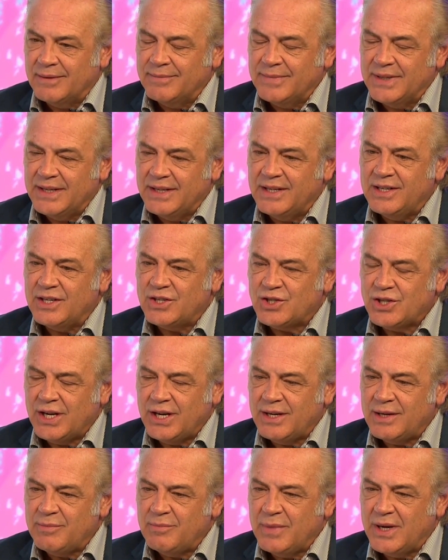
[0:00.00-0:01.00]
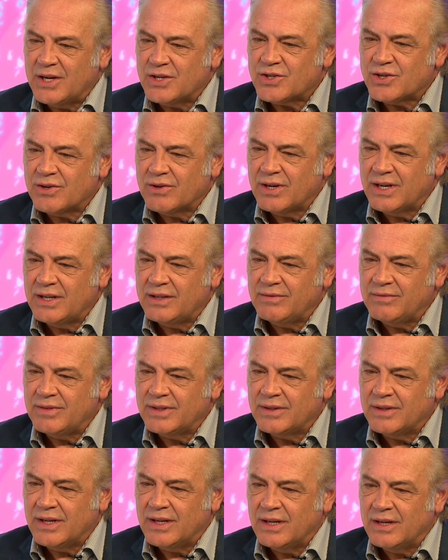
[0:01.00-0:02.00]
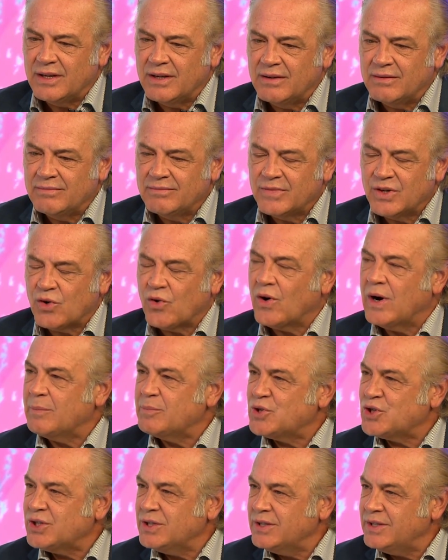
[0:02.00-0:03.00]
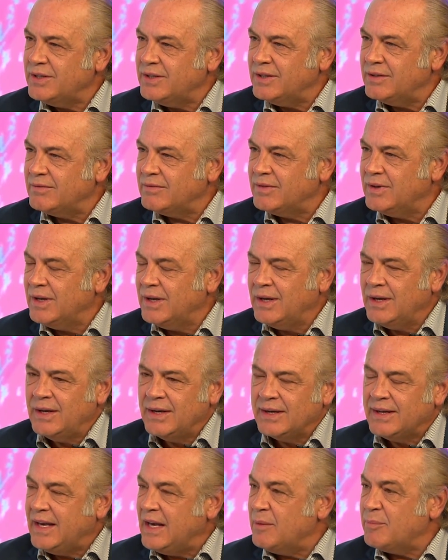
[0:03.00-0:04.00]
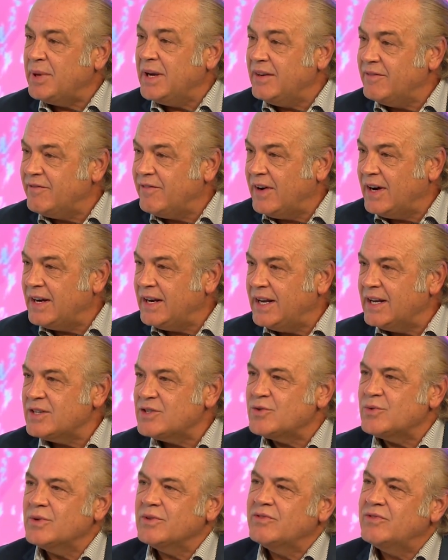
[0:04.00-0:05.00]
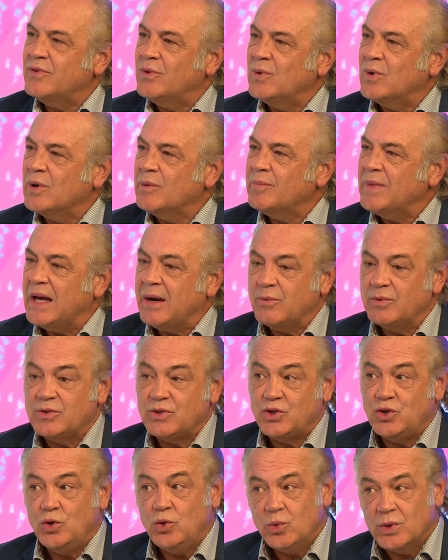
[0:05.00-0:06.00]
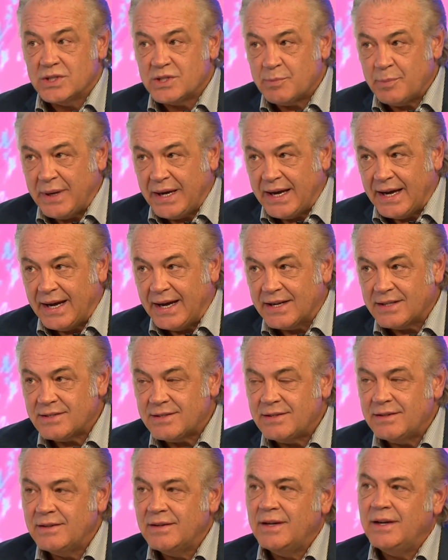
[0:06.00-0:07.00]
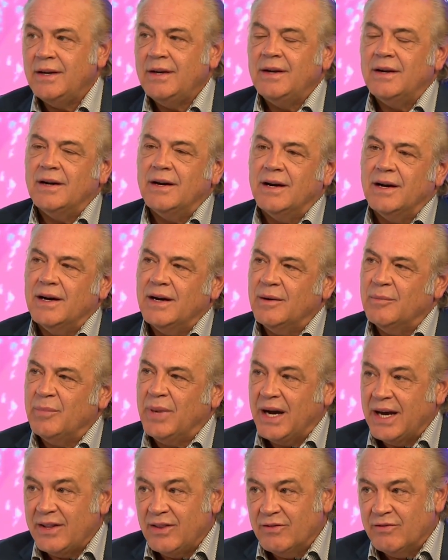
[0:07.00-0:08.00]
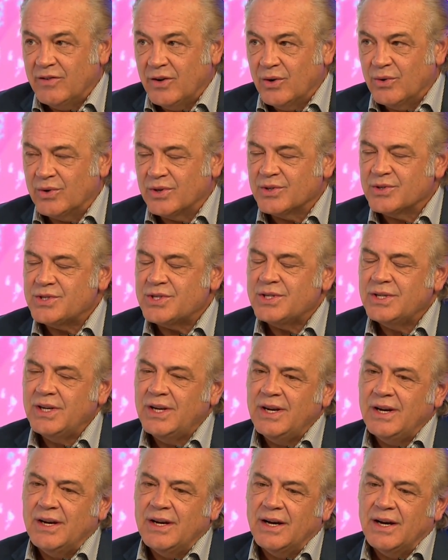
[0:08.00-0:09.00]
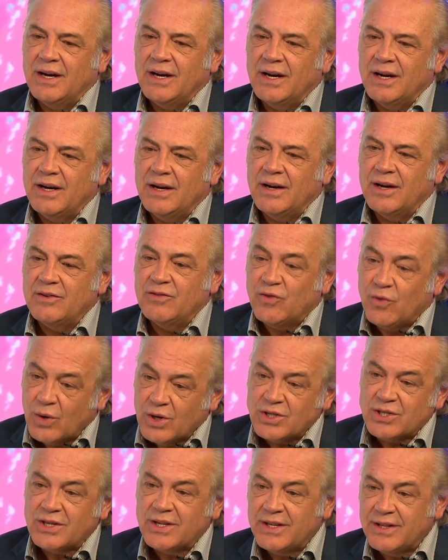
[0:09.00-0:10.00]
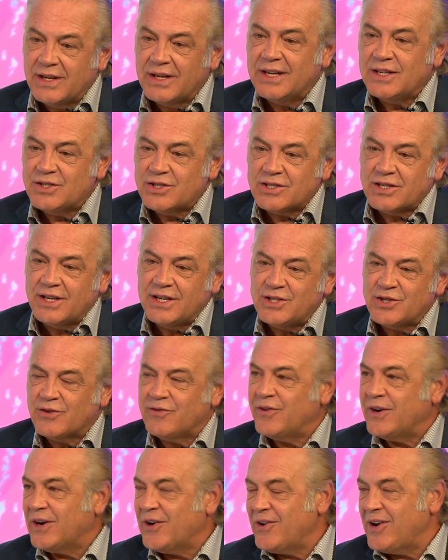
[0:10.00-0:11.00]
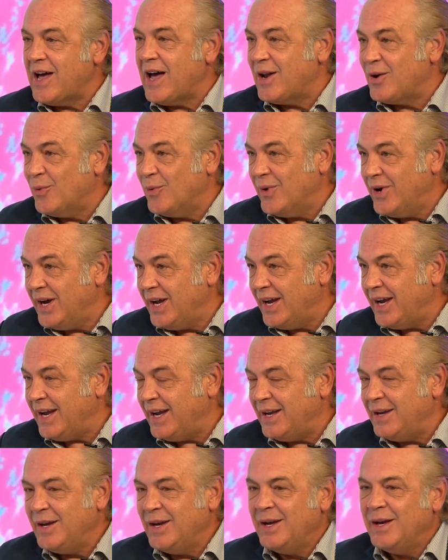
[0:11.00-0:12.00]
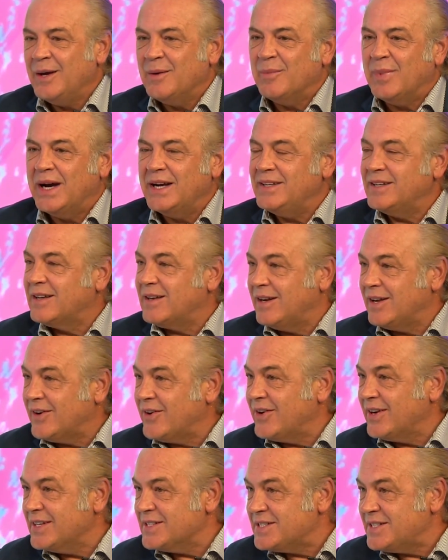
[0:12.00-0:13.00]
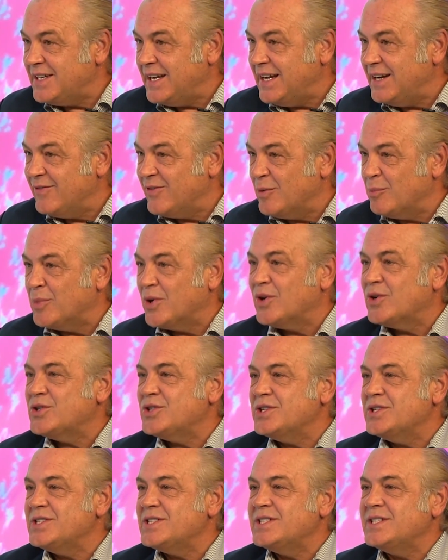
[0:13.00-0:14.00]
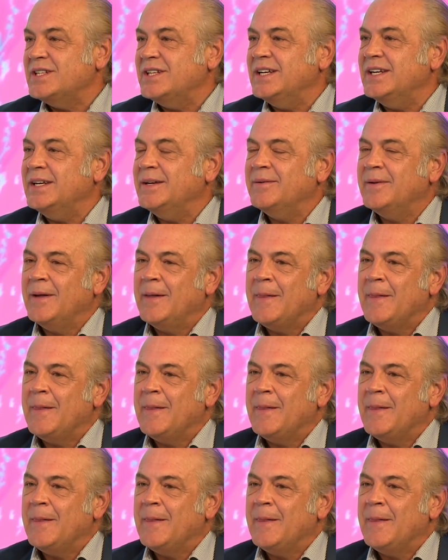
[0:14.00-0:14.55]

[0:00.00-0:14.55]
initiated measure on corruption and campaign finance reform. That too was passed by the voters. Unfortunately, the legislature figured out a way by declaring a state of emergency.